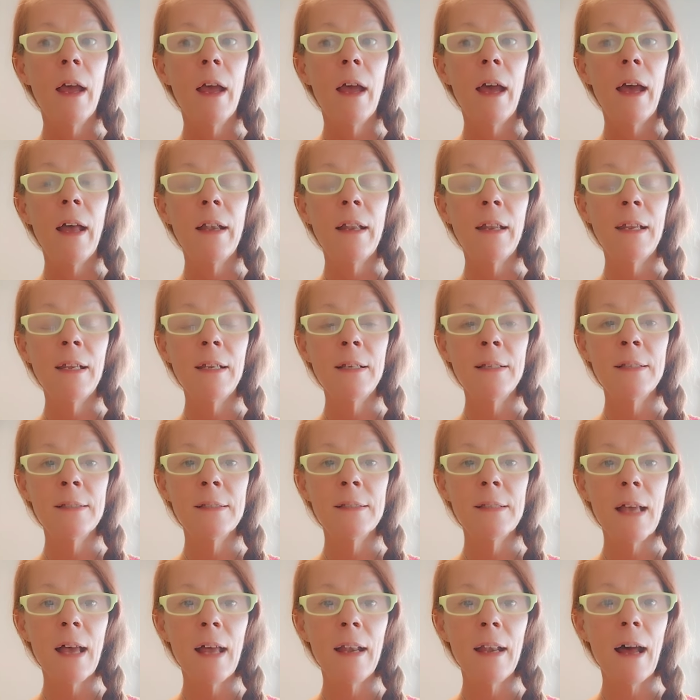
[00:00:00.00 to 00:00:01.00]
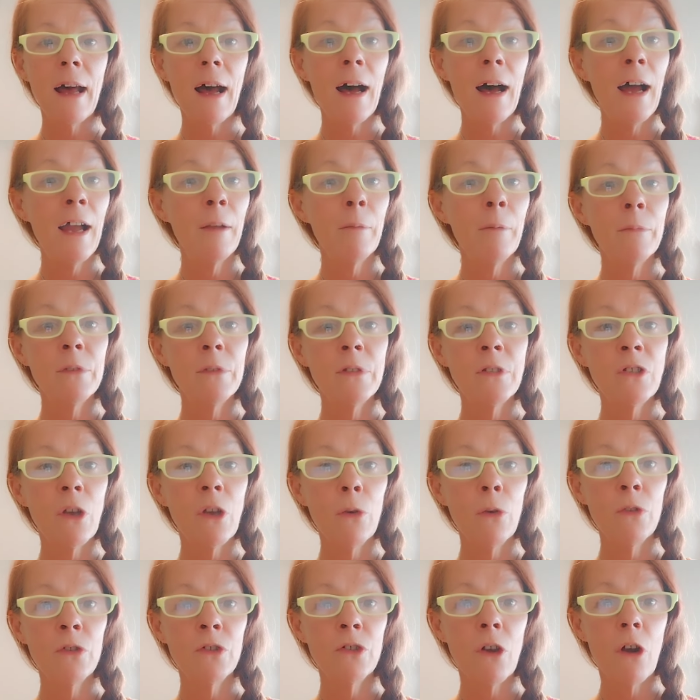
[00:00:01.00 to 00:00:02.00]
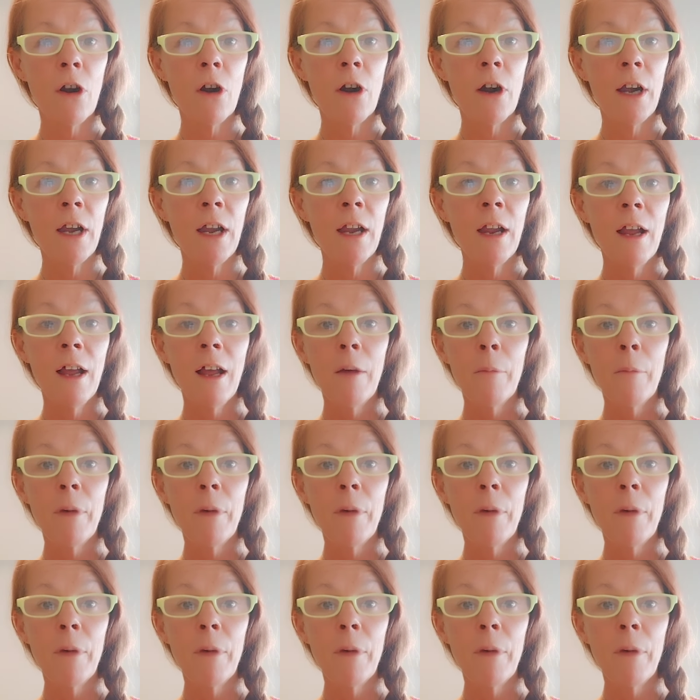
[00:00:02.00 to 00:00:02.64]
And he said, I'm so sorry,